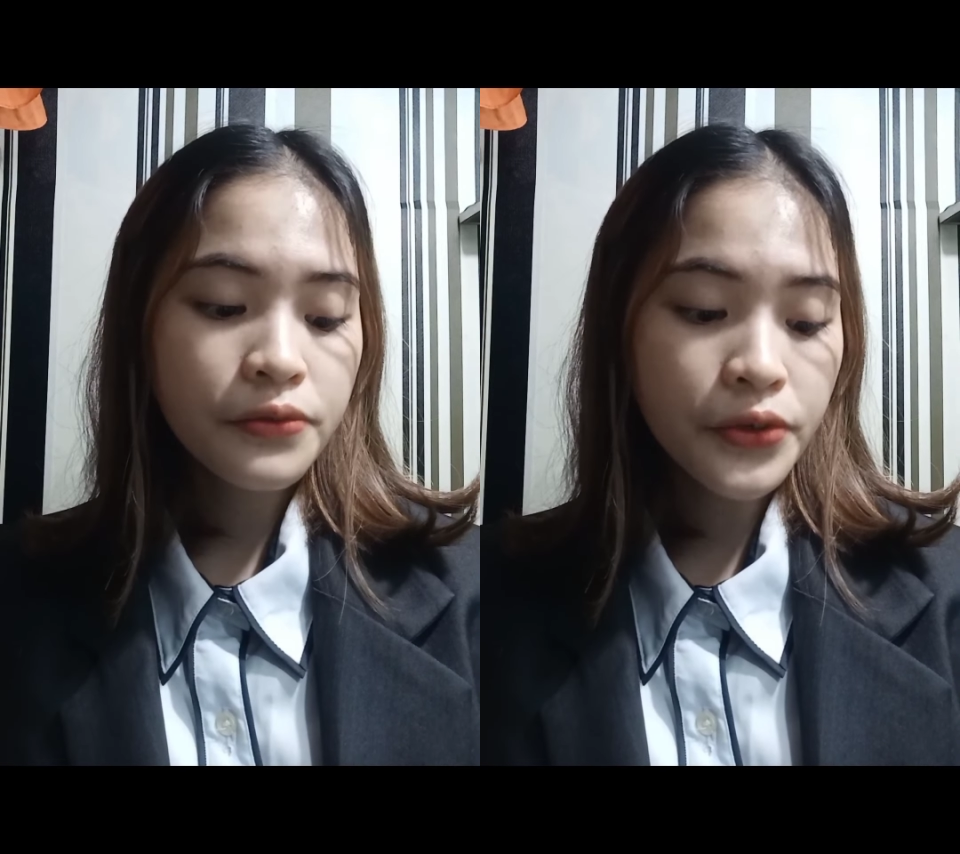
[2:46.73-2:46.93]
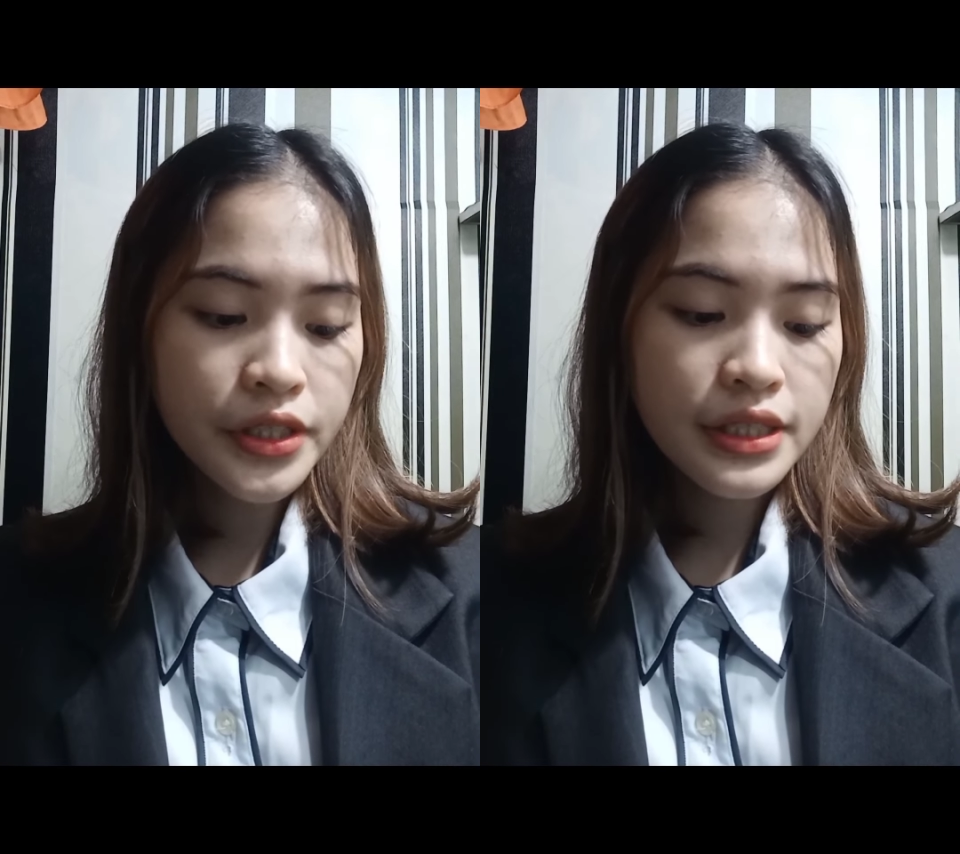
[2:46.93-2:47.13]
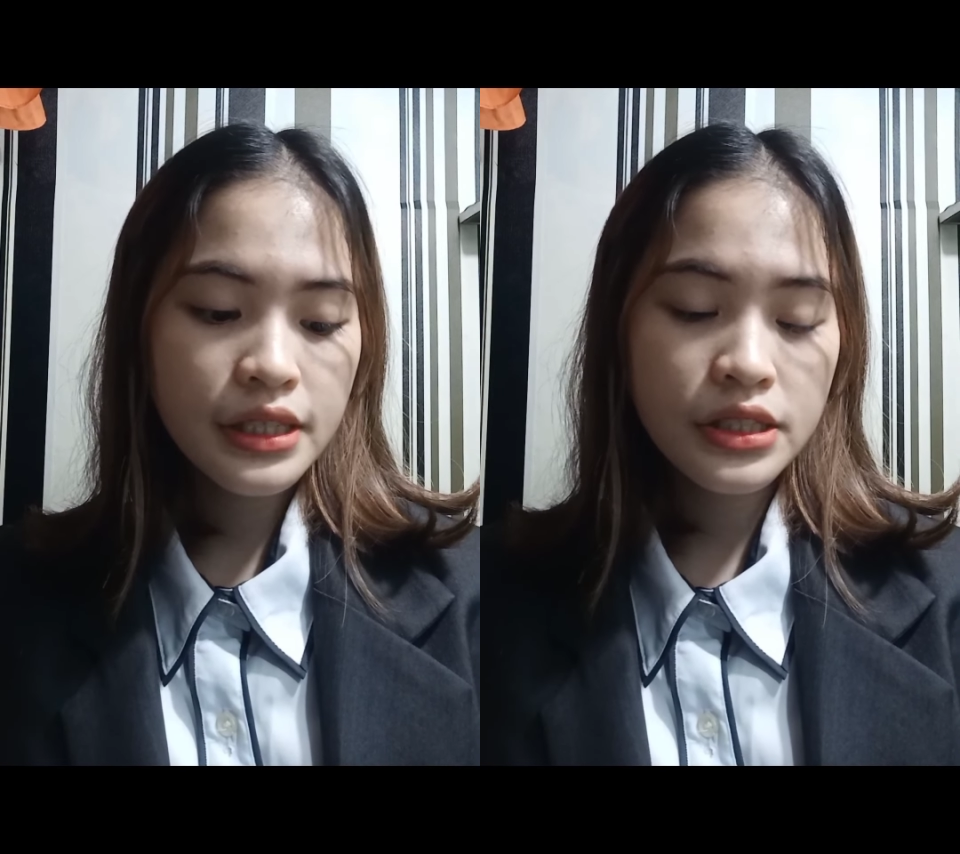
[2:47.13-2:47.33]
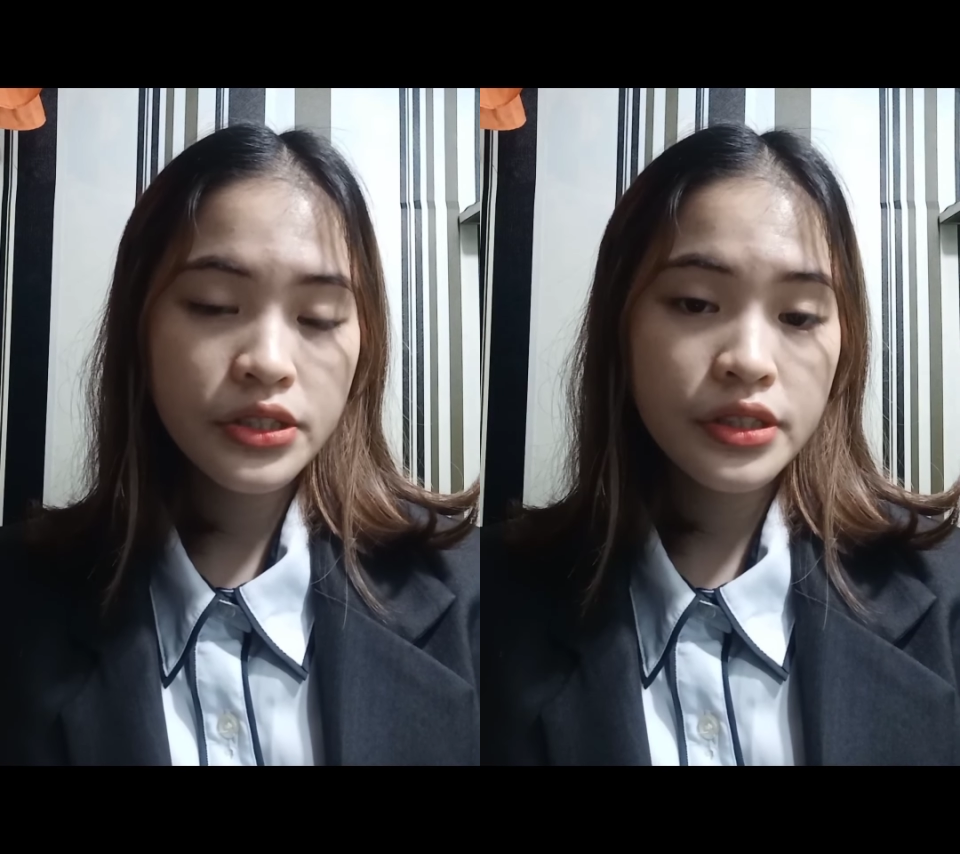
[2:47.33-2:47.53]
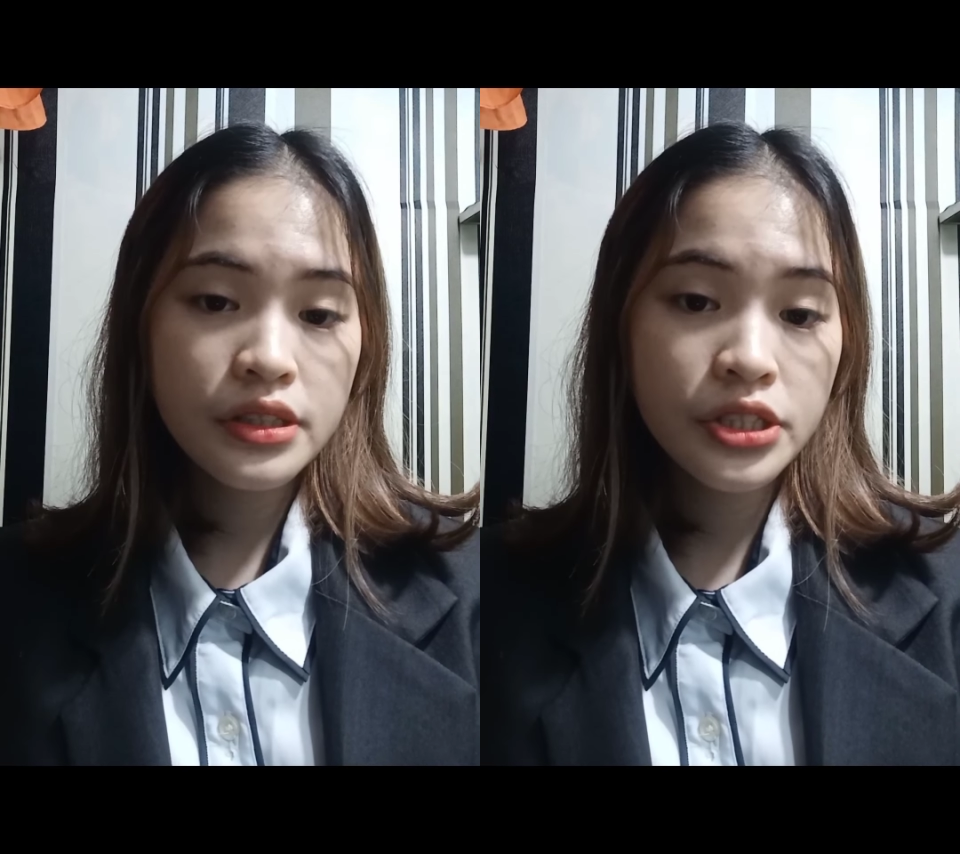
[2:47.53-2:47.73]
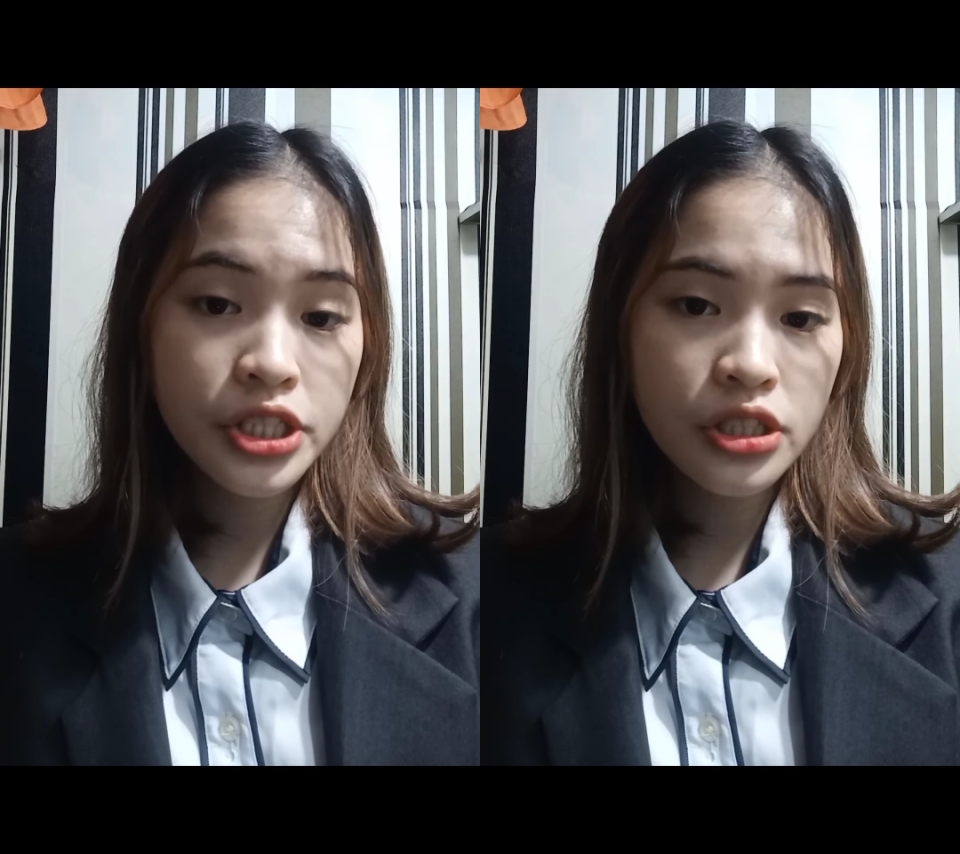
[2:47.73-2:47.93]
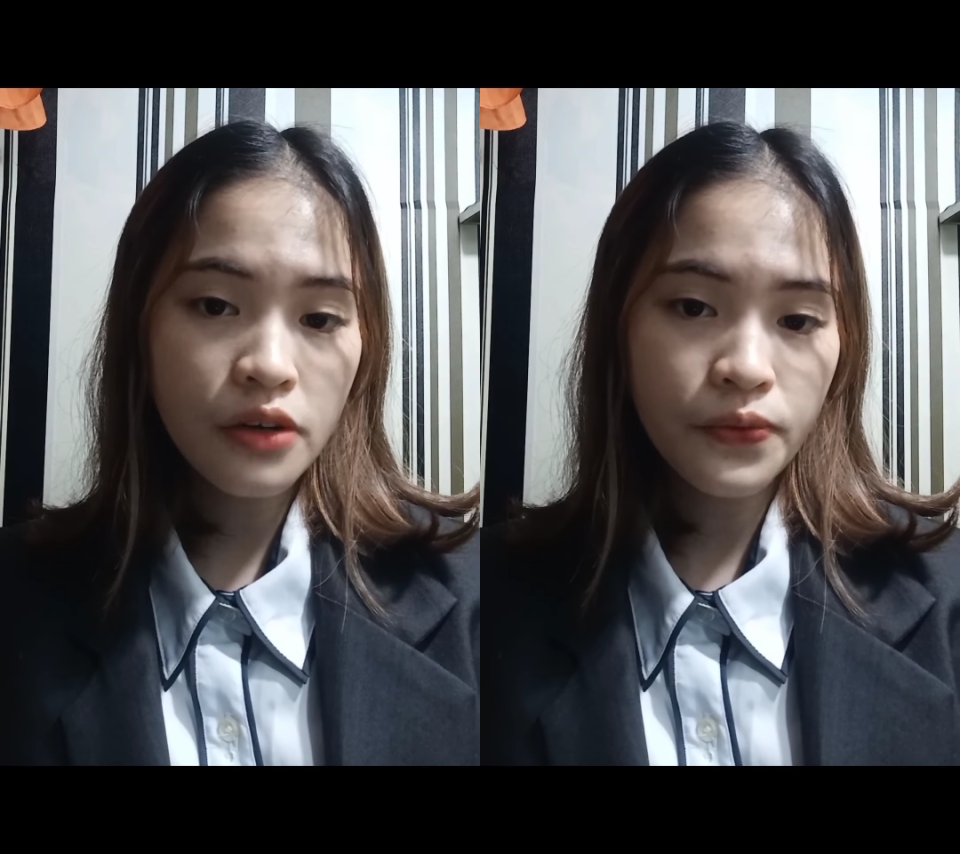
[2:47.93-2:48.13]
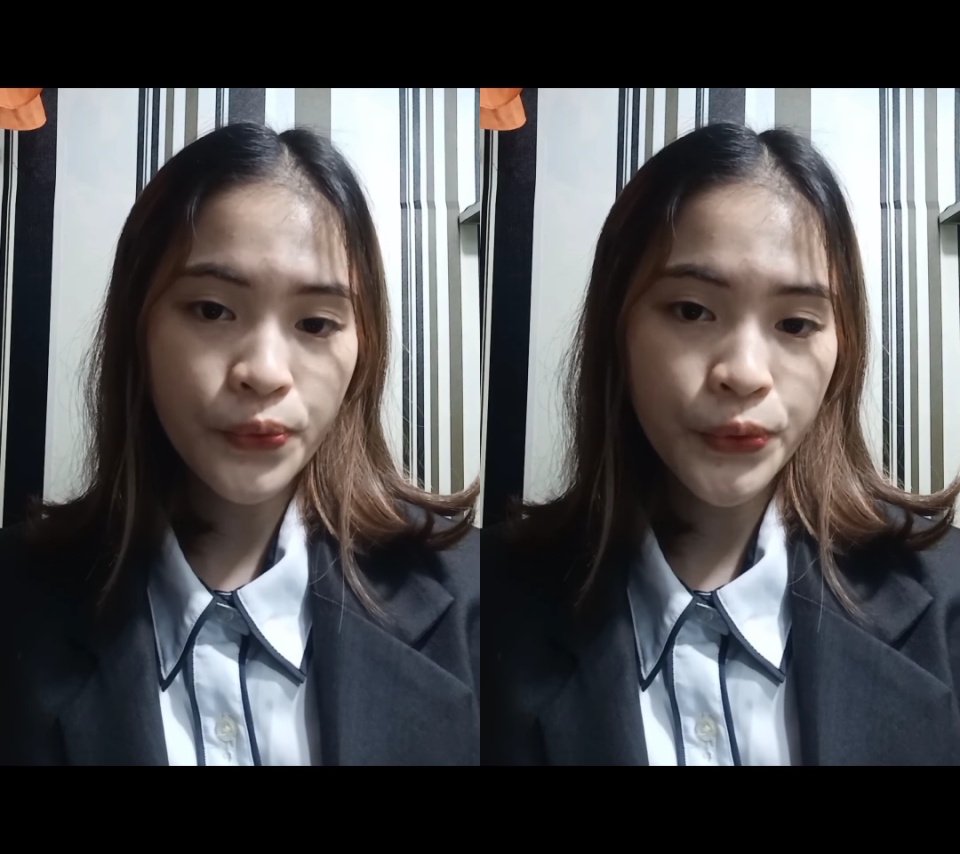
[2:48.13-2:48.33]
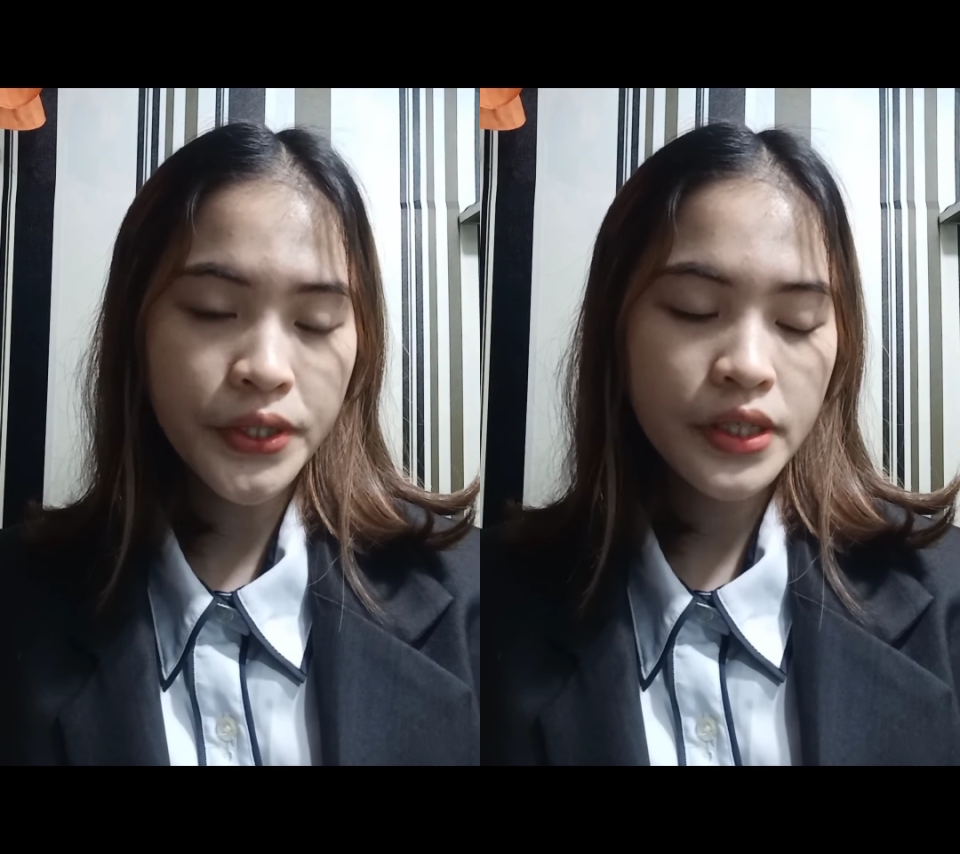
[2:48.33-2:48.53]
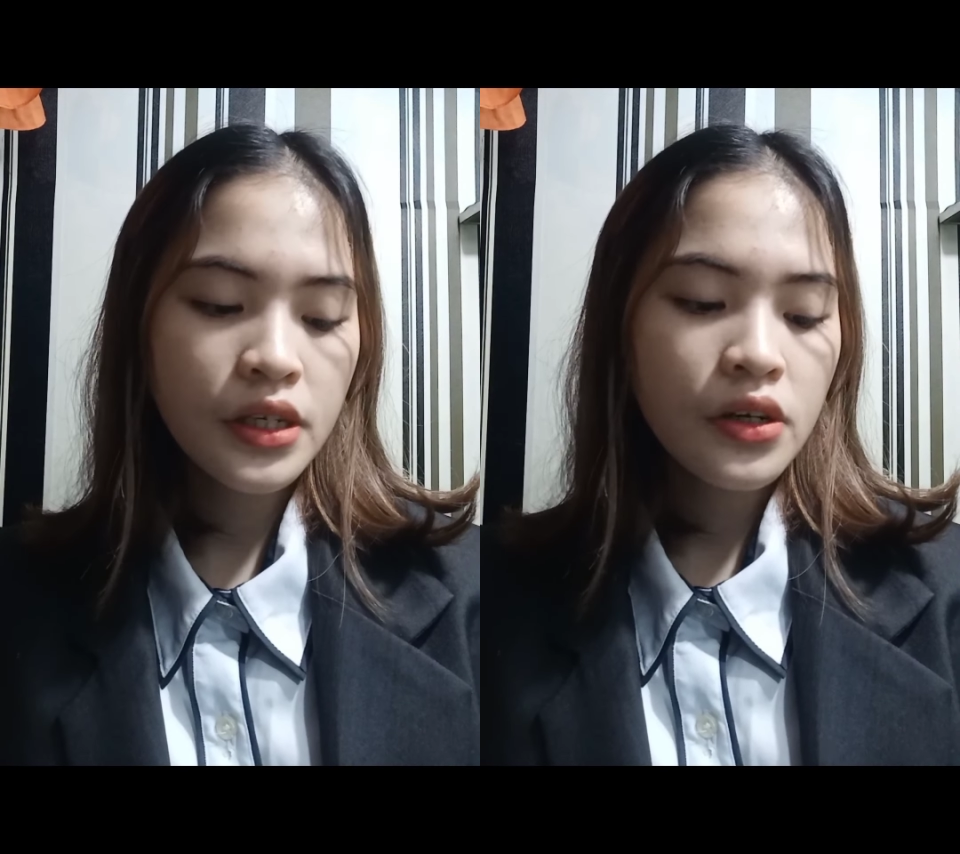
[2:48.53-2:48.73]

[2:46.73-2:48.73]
force in search of work.